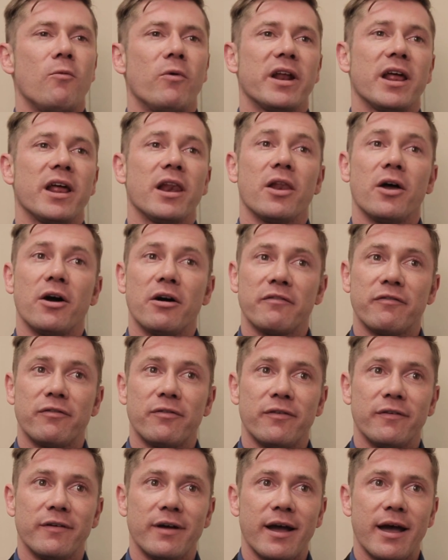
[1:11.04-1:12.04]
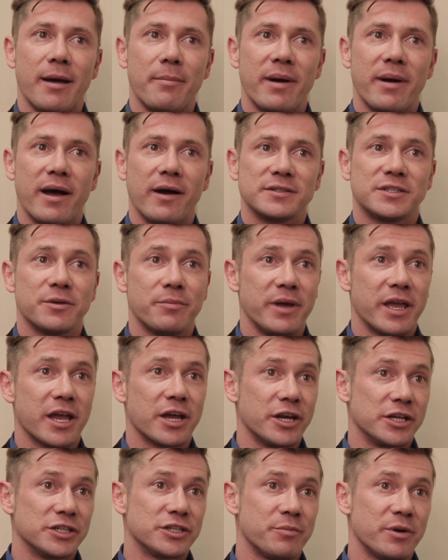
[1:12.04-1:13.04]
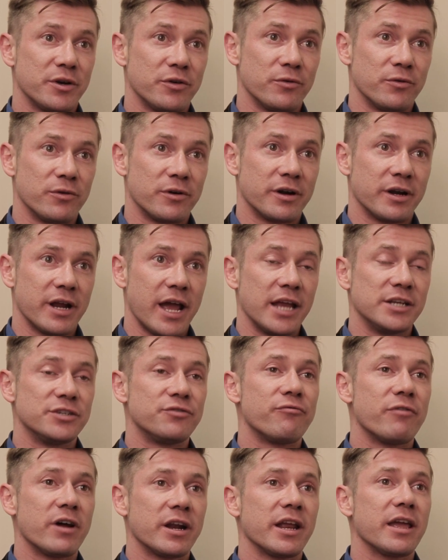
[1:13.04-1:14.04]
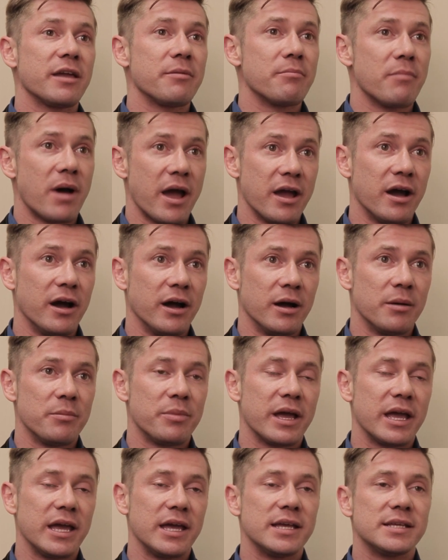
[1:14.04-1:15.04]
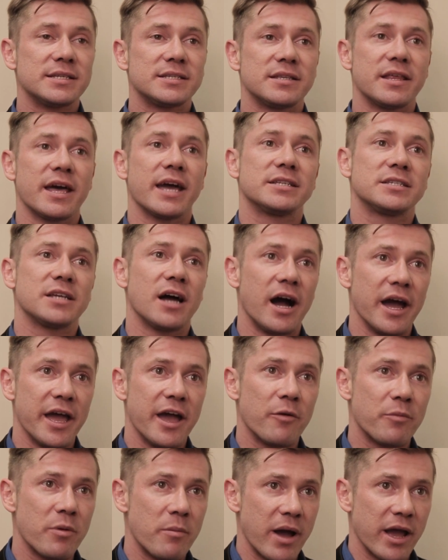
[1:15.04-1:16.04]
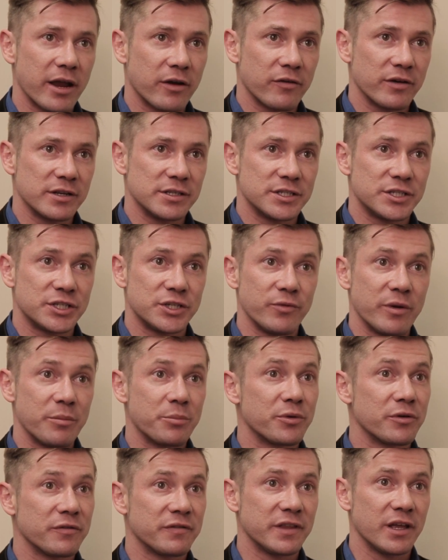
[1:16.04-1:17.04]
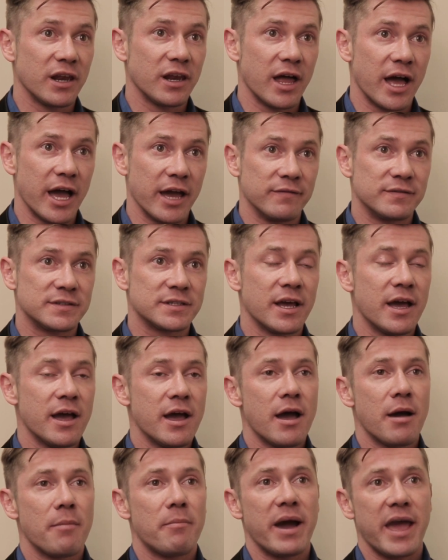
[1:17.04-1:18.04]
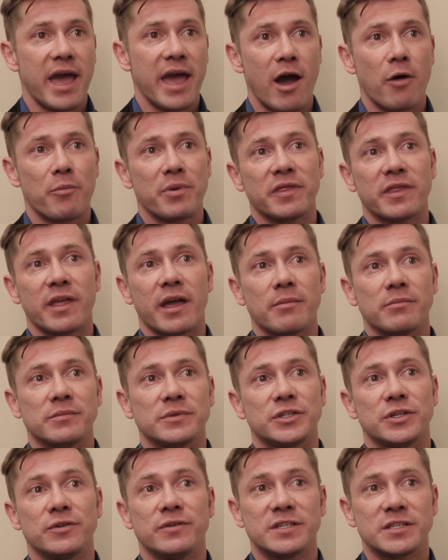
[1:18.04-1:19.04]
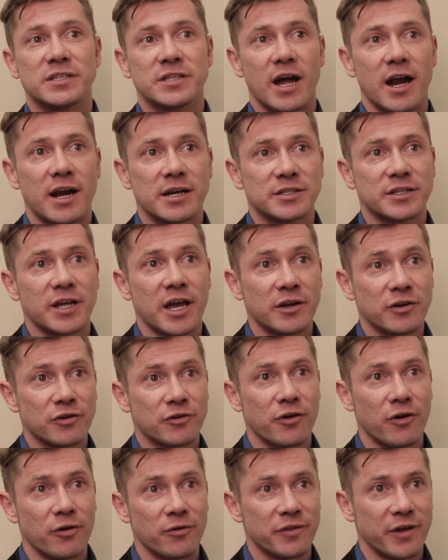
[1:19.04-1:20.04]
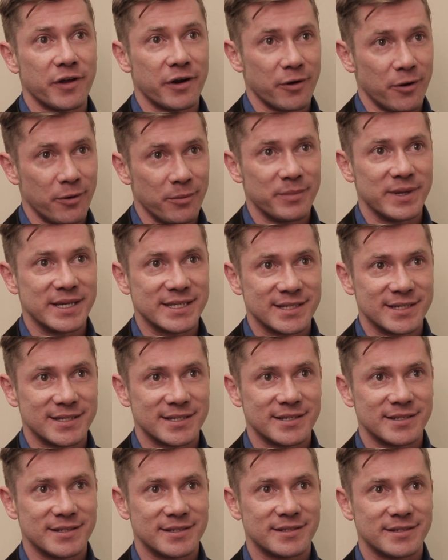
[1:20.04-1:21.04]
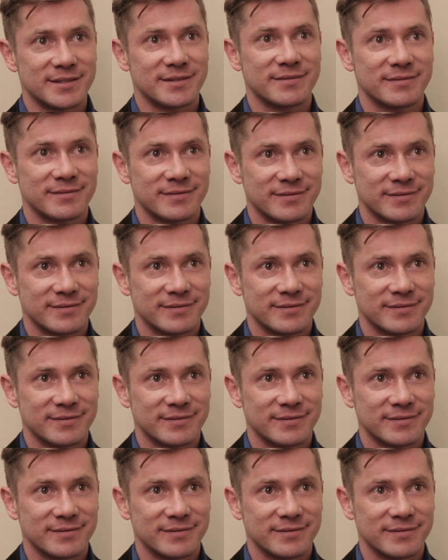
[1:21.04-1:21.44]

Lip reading: What I love about being an entrepreneur and running my hub is that I help migrants to improve their lives by helping them to start and grow their own businesses.